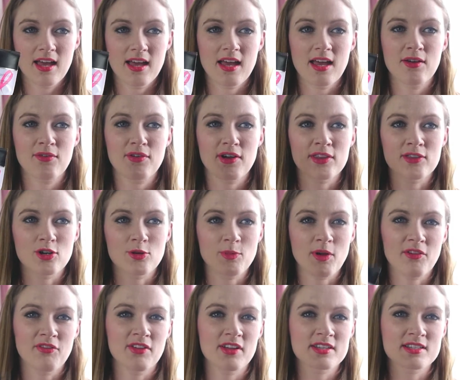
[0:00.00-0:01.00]
if I thought
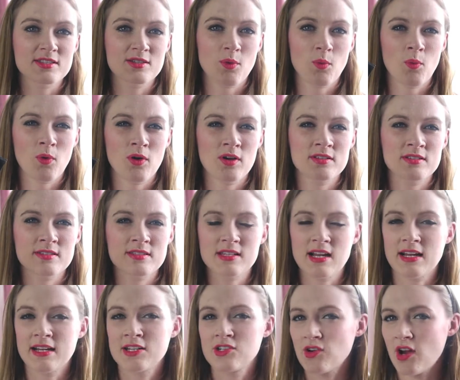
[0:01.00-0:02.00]
my face was
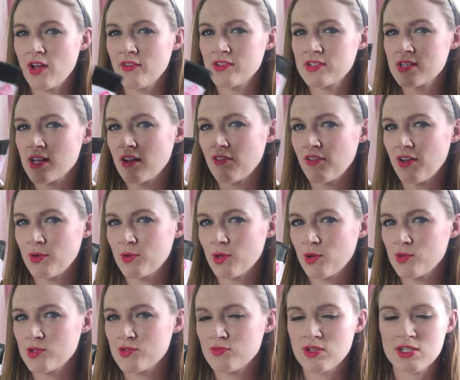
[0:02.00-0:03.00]
slightly dry of itself, I would
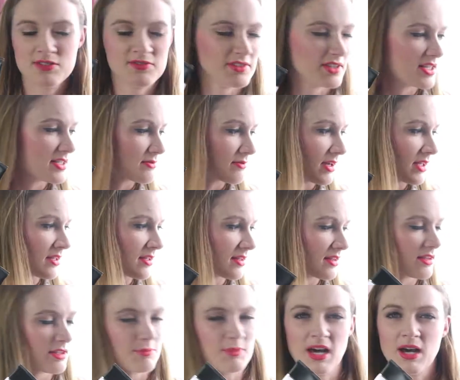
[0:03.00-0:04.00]
always reach for this rather
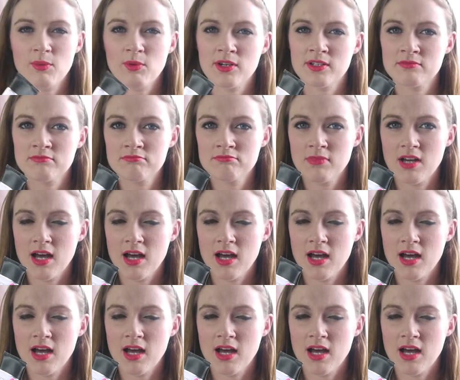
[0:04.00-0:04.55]
than the matte one.